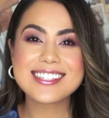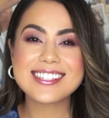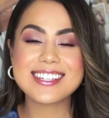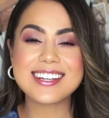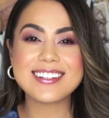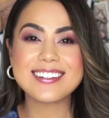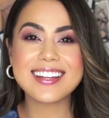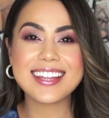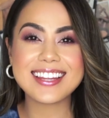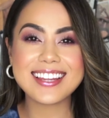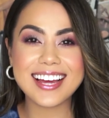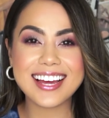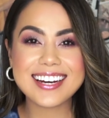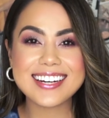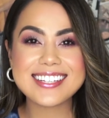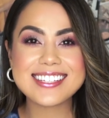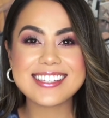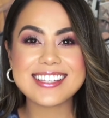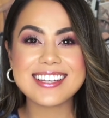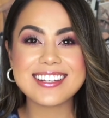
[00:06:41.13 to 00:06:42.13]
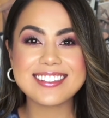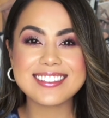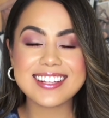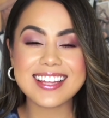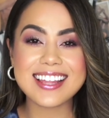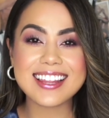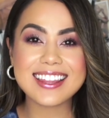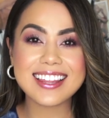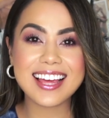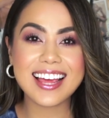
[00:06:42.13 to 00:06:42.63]
so that is the
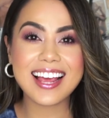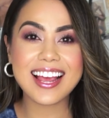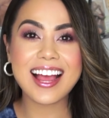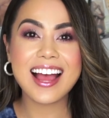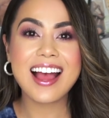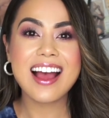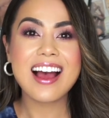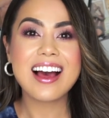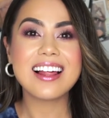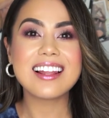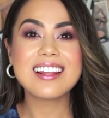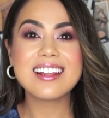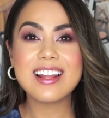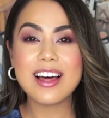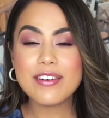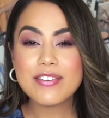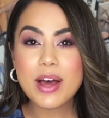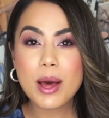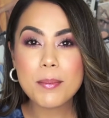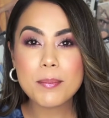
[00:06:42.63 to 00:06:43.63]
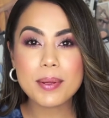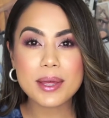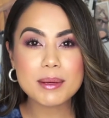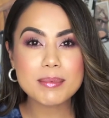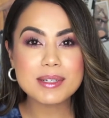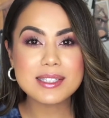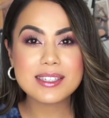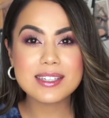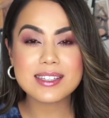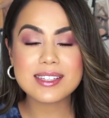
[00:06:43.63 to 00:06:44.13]
only thing. Love how
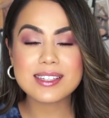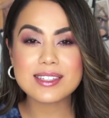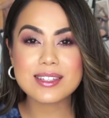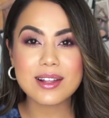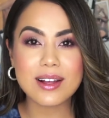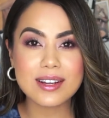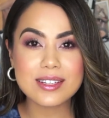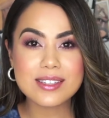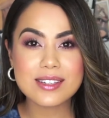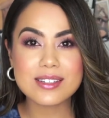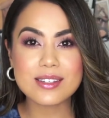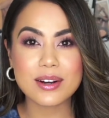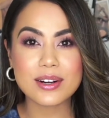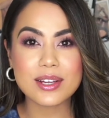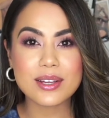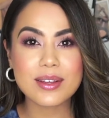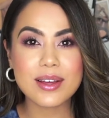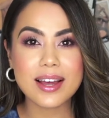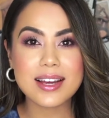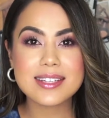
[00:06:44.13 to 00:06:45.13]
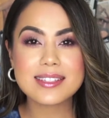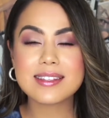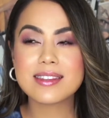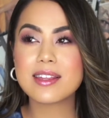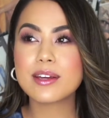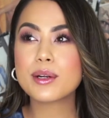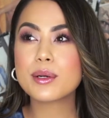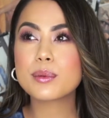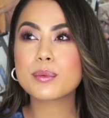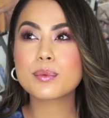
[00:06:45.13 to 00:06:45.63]
pigmented these glosses are, you guys.
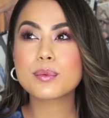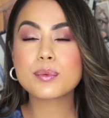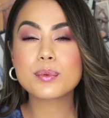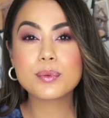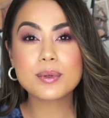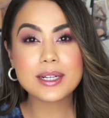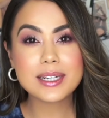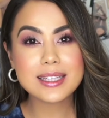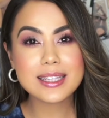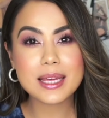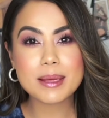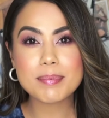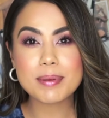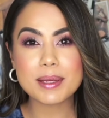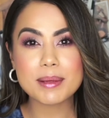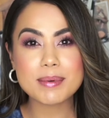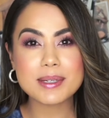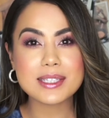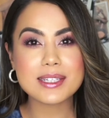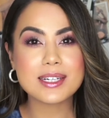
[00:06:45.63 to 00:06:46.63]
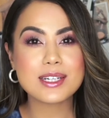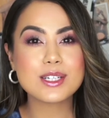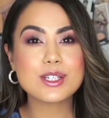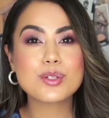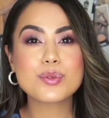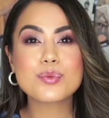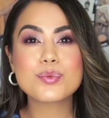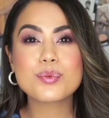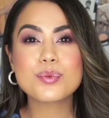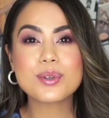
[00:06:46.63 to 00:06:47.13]
They're really pigmented. It
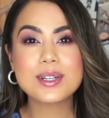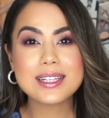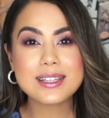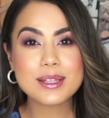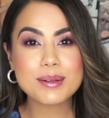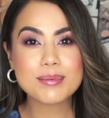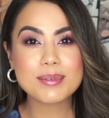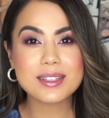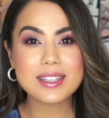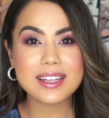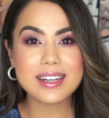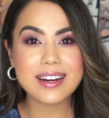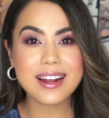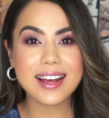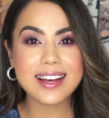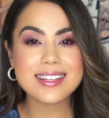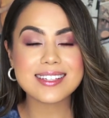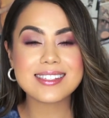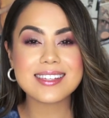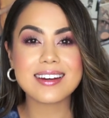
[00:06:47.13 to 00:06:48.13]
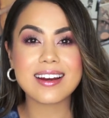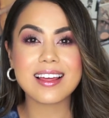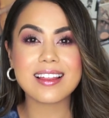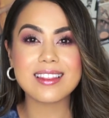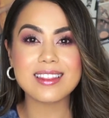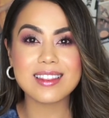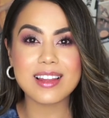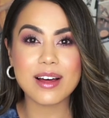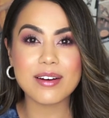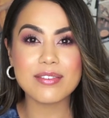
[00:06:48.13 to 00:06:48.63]
is really, really nice, and
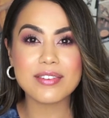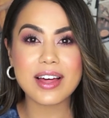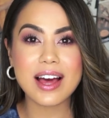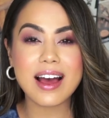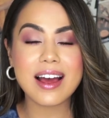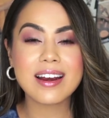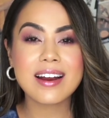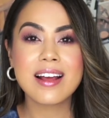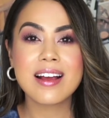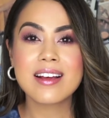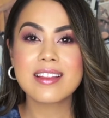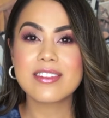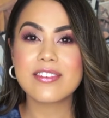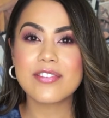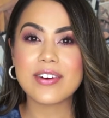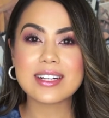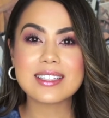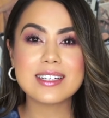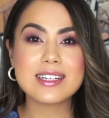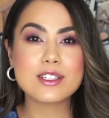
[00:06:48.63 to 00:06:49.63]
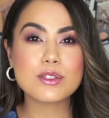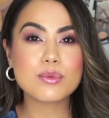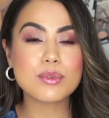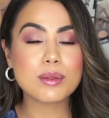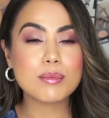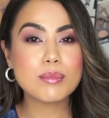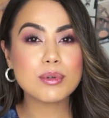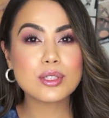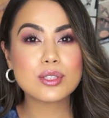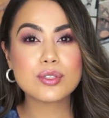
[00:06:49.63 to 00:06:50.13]
I love that. The fact that it's
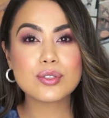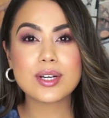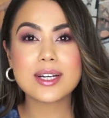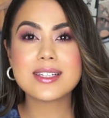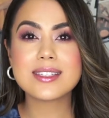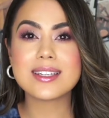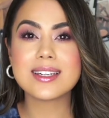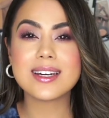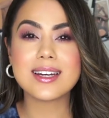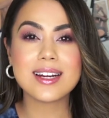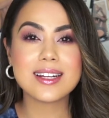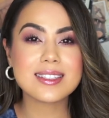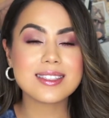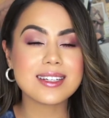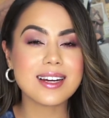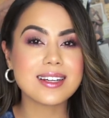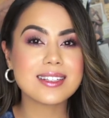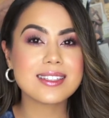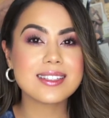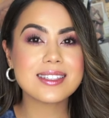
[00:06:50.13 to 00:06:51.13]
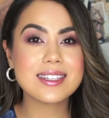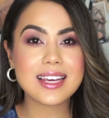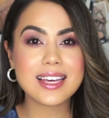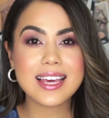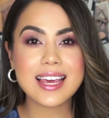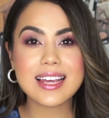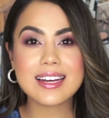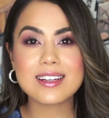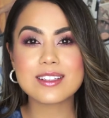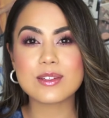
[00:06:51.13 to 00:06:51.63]
really moisturizing and it's not
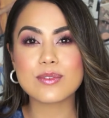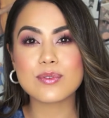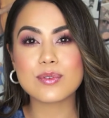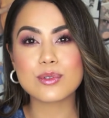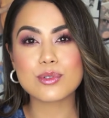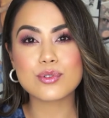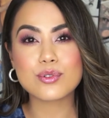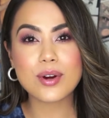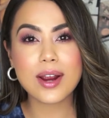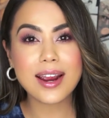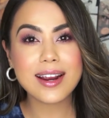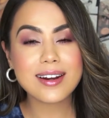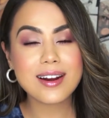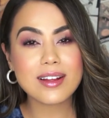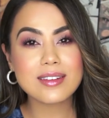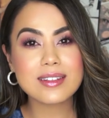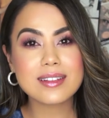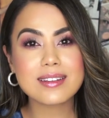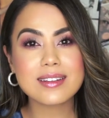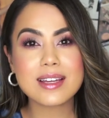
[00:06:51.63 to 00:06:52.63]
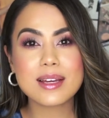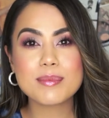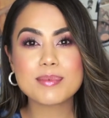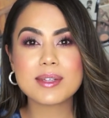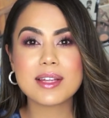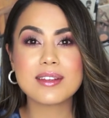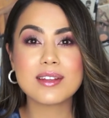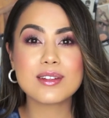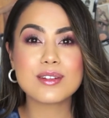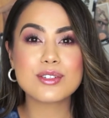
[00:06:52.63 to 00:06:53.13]
sticky, doesn't feel drying on the lips,
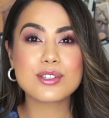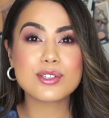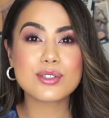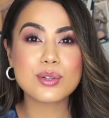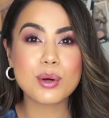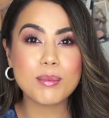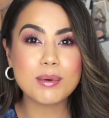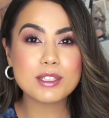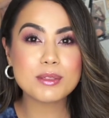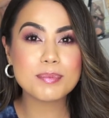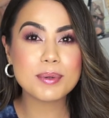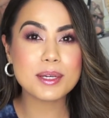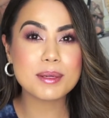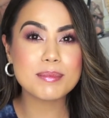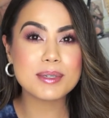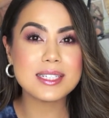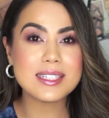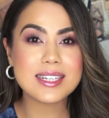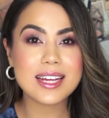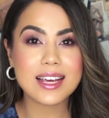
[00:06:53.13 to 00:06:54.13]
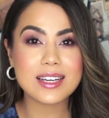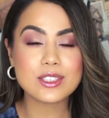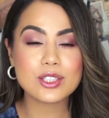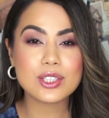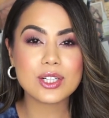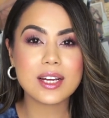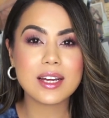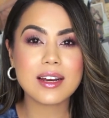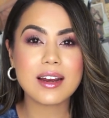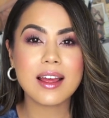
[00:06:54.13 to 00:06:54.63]
and there's so much
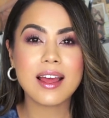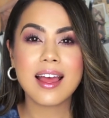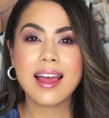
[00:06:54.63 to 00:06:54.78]
pigmentation,